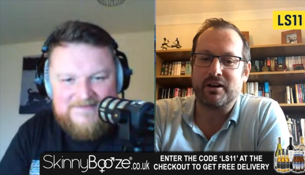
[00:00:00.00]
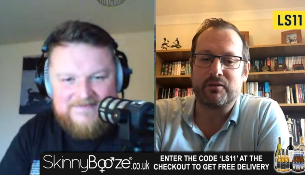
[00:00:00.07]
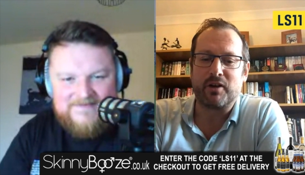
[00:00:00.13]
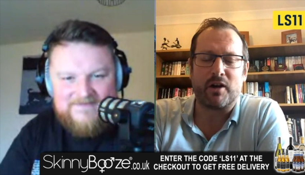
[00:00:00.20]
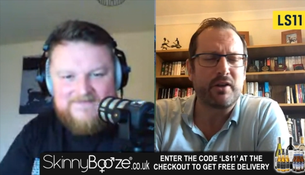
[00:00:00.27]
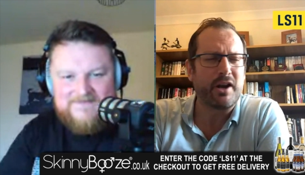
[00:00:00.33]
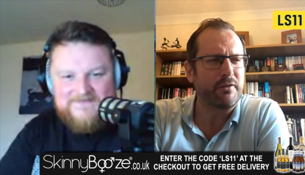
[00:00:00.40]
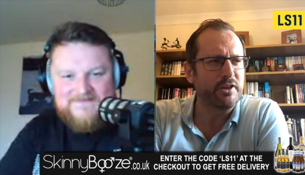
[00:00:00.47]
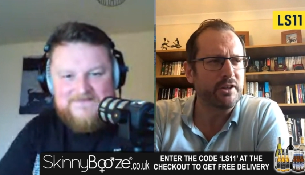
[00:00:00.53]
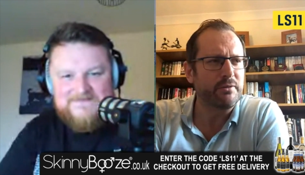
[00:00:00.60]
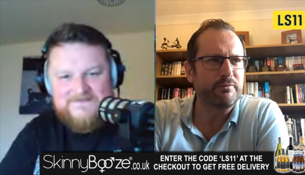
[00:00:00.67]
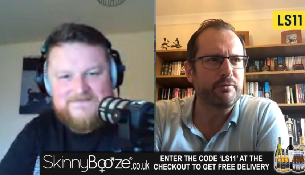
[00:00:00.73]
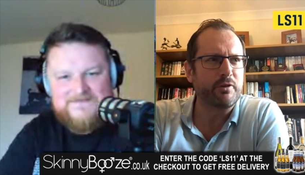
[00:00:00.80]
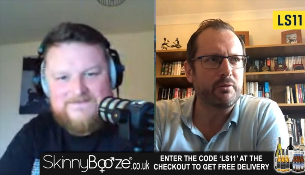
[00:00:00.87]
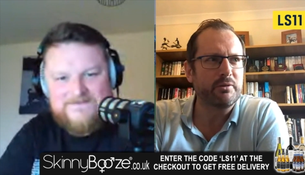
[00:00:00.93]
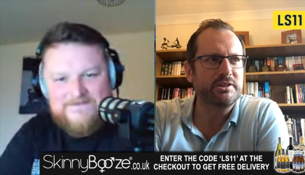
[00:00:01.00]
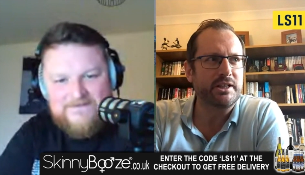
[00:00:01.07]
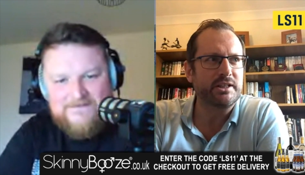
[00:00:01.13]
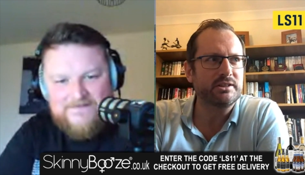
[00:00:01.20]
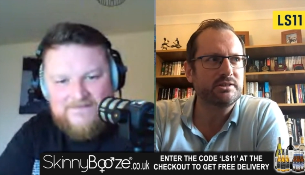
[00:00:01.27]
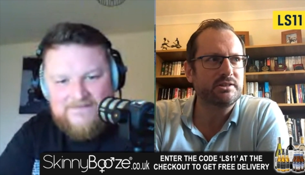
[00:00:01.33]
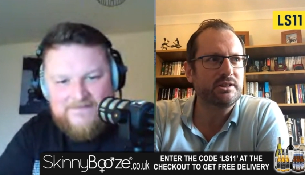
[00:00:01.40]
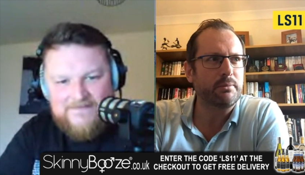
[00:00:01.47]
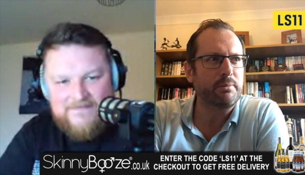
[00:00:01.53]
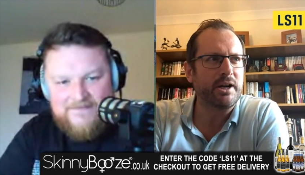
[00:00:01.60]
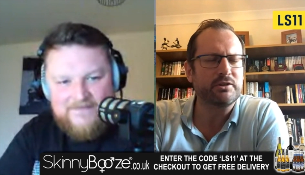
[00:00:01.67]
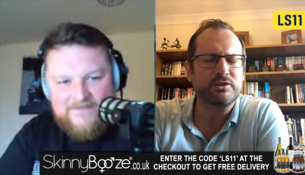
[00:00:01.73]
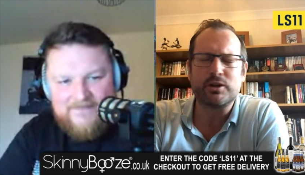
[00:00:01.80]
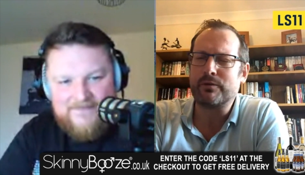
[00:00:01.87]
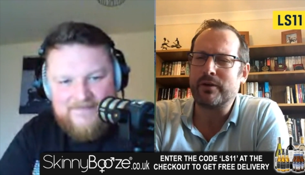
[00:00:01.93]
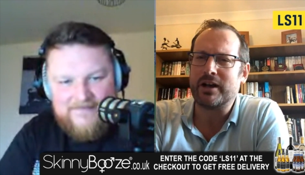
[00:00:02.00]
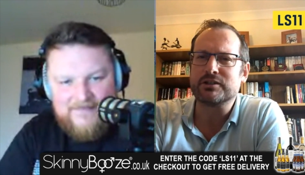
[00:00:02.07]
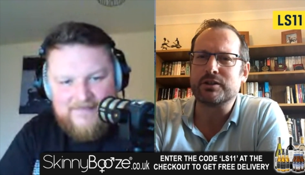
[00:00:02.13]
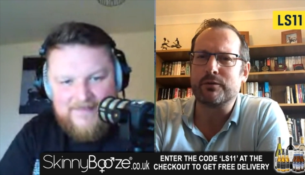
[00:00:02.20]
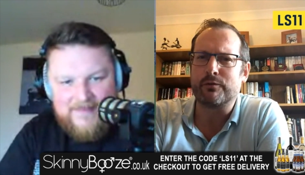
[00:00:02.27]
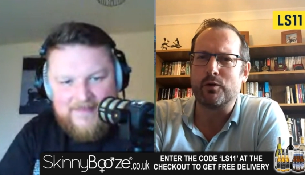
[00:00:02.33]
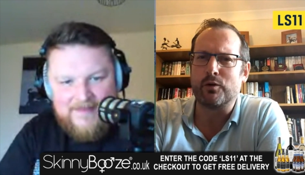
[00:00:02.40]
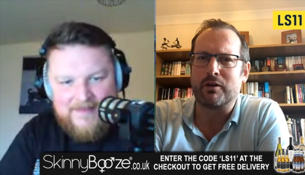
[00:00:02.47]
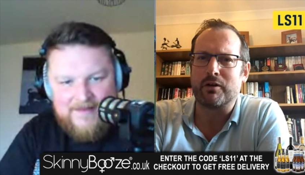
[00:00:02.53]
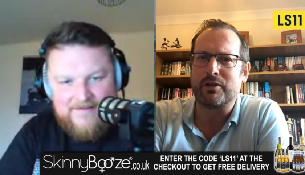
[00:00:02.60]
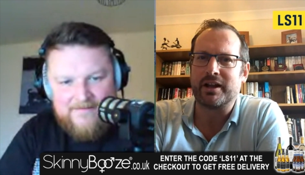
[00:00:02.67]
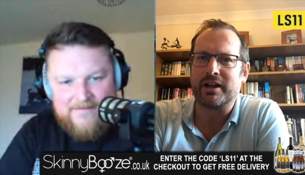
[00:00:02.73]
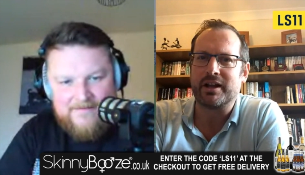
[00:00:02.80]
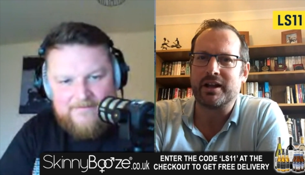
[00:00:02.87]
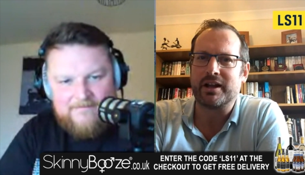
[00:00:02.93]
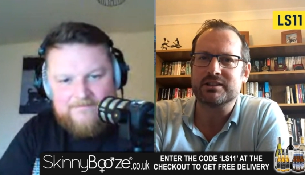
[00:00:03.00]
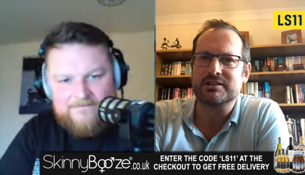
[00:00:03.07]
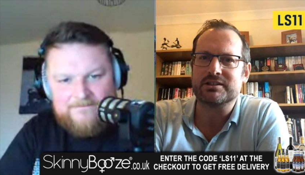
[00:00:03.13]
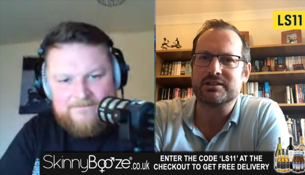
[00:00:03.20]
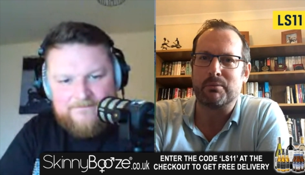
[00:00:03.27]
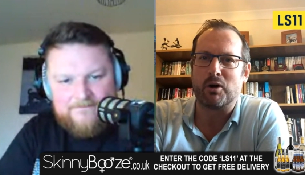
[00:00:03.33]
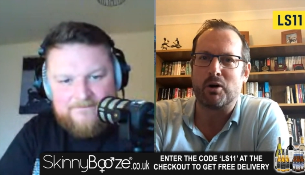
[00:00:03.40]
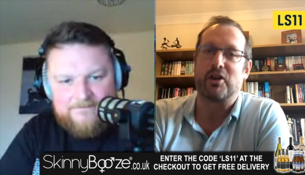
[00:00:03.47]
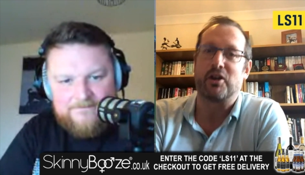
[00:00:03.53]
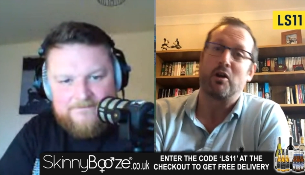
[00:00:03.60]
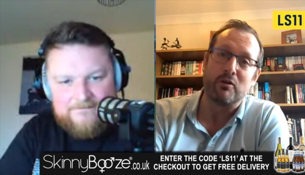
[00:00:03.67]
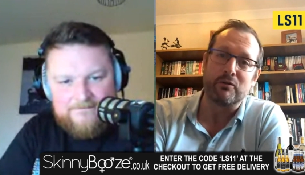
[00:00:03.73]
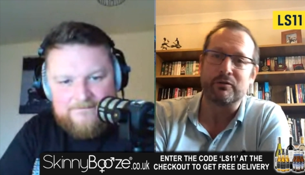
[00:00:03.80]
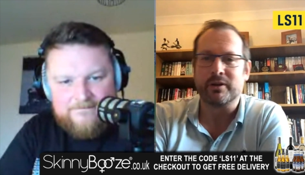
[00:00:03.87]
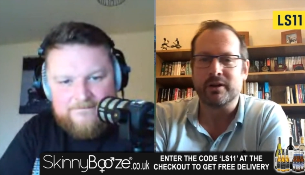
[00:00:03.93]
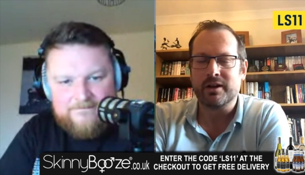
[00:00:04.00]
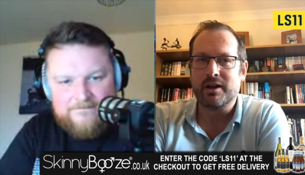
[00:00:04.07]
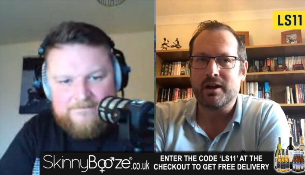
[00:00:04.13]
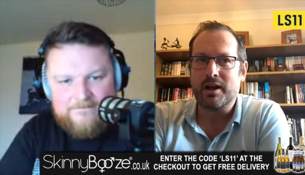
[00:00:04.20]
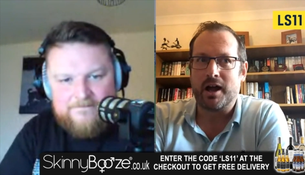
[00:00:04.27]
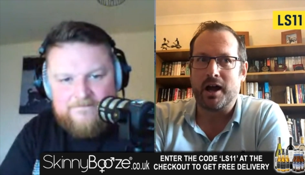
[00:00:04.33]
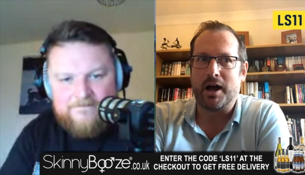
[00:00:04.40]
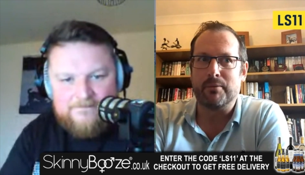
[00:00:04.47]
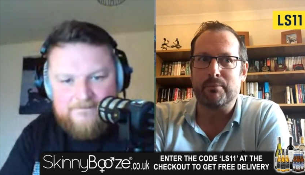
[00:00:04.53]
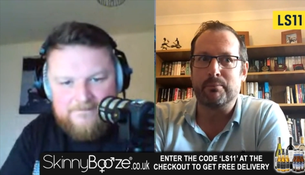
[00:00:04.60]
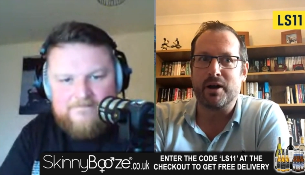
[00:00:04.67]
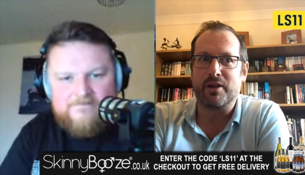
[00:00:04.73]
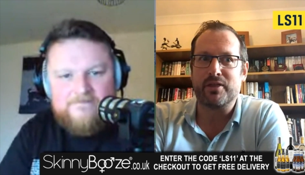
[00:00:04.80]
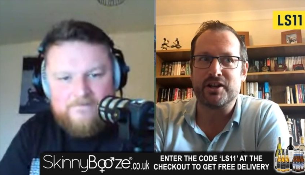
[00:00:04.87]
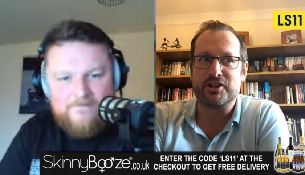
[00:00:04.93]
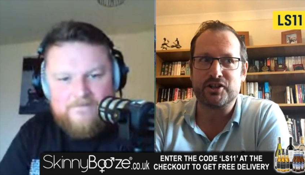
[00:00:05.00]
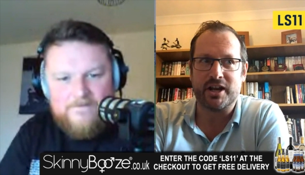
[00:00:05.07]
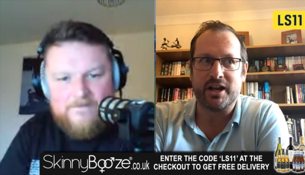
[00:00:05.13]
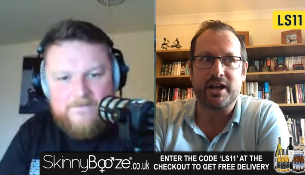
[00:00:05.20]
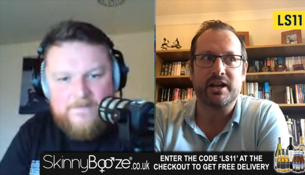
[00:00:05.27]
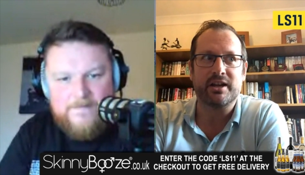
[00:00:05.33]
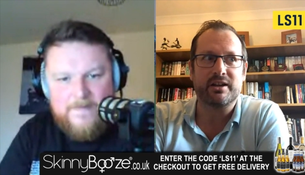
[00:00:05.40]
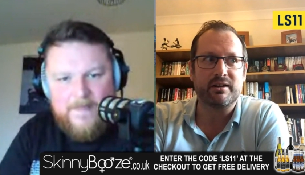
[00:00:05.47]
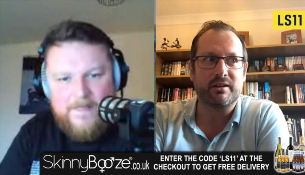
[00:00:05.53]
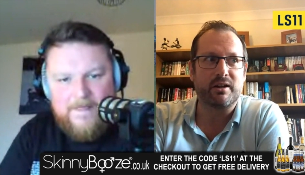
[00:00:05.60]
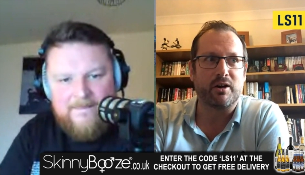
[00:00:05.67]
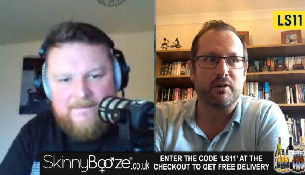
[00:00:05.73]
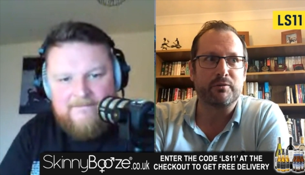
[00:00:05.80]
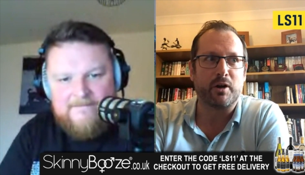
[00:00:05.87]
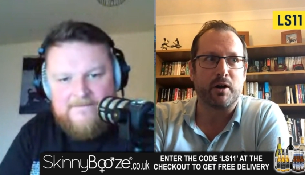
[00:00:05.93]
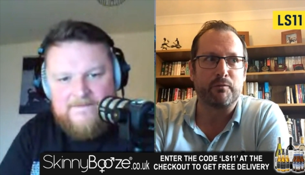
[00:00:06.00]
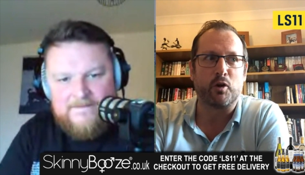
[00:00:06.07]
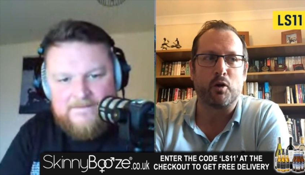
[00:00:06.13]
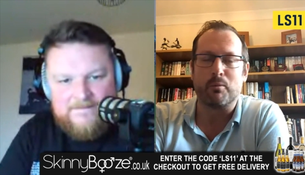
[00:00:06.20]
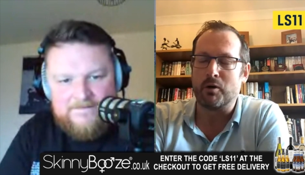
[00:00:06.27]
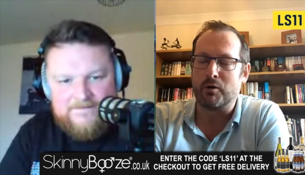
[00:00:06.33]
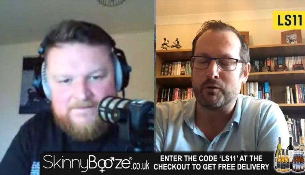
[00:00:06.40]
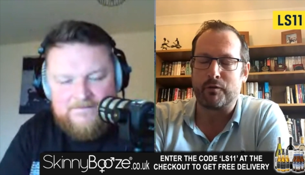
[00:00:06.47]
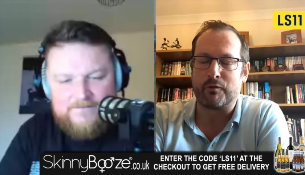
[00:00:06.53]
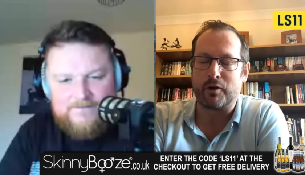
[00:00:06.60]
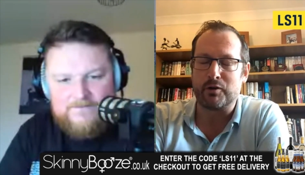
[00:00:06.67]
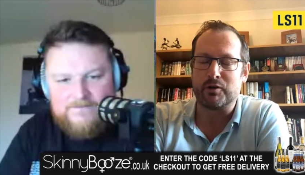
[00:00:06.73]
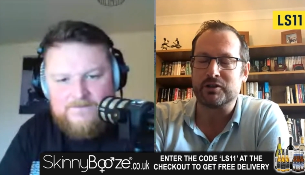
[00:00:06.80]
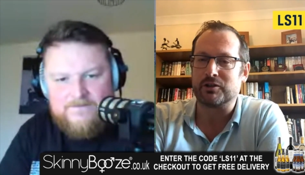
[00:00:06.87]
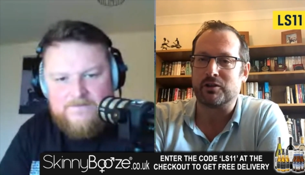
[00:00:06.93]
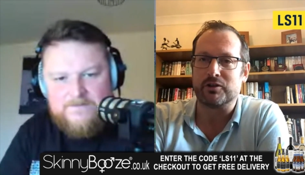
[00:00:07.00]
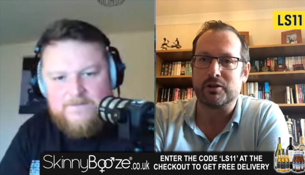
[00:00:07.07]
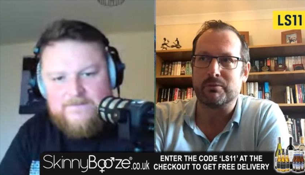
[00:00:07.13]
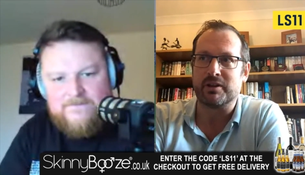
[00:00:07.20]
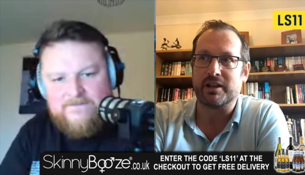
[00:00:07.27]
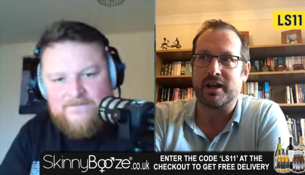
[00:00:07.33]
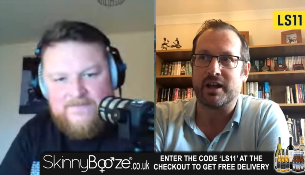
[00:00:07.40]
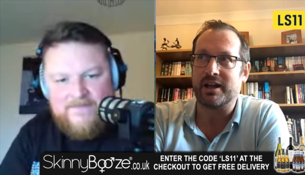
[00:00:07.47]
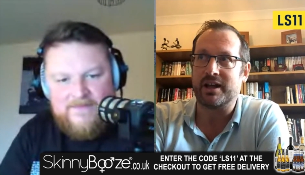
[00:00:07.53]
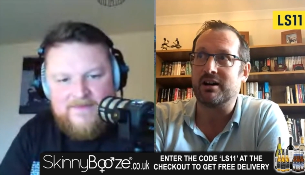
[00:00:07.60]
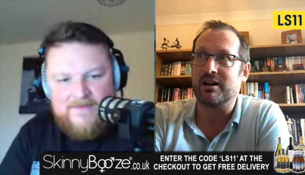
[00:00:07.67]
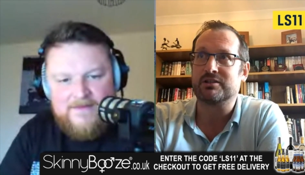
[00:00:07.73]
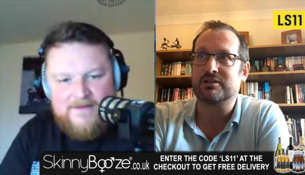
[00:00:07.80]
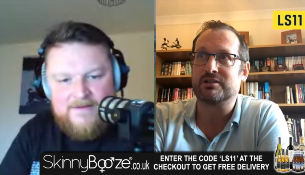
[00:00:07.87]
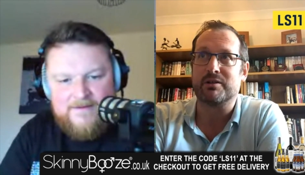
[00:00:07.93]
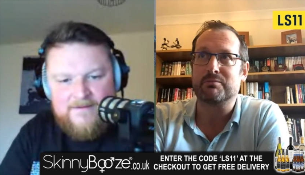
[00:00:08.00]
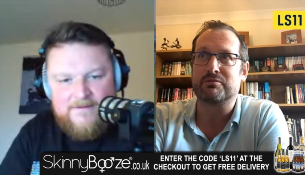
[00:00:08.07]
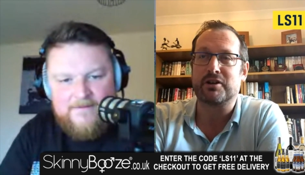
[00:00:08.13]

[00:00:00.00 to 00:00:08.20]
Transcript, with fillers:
Speaker 1: I've, I've covered them from since about two thousand four, I think it is, um, on and off. Um, but this year, I've, I've got more of a focus on them, and they are doing